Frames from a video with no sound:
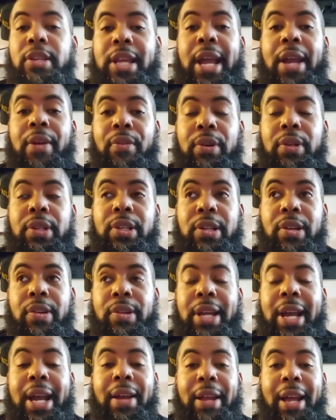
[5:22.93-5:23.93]
they will
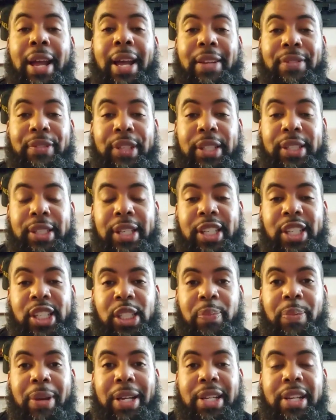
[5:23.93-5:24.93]
they have to
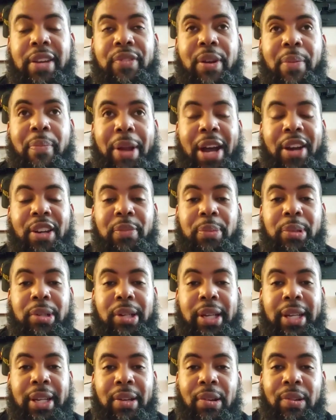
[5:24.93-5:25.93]
inspect you of your bound
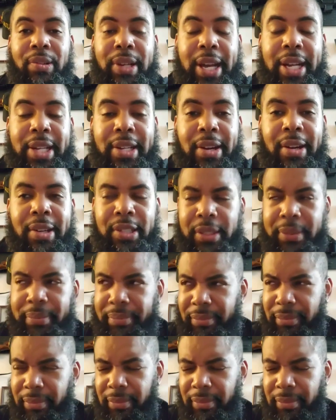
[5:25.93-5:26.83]
book and the whole 9 yards.